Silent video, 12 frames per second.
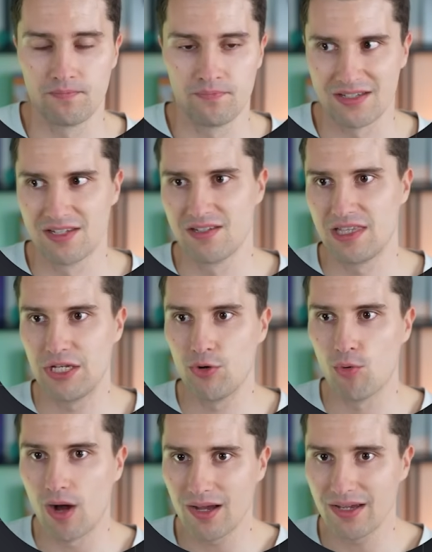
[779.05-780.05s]
And since the
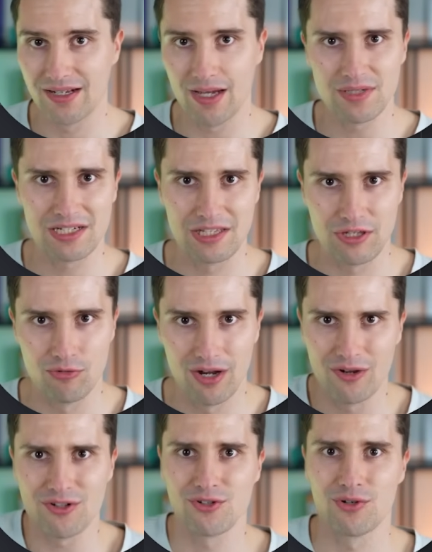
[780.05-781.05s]
UI and updating the UI
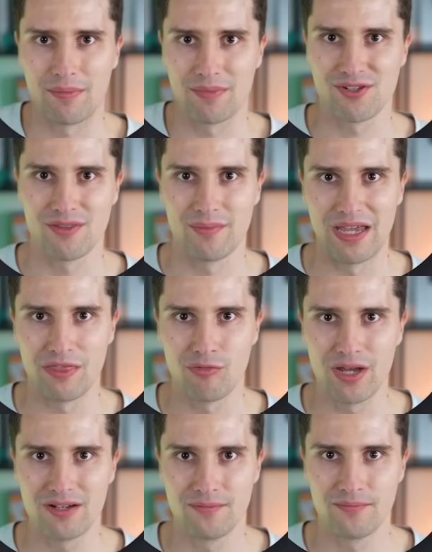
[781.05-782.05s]
also happens on the main
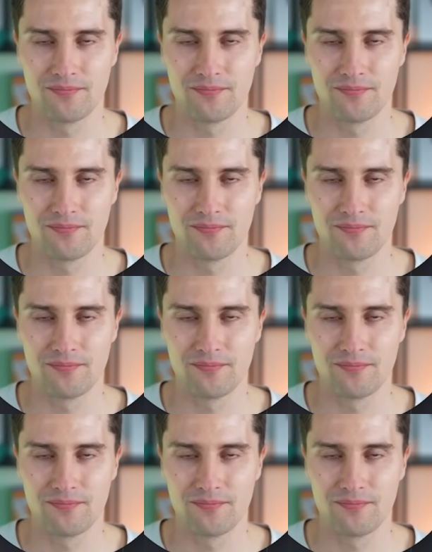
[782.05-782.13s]
thread,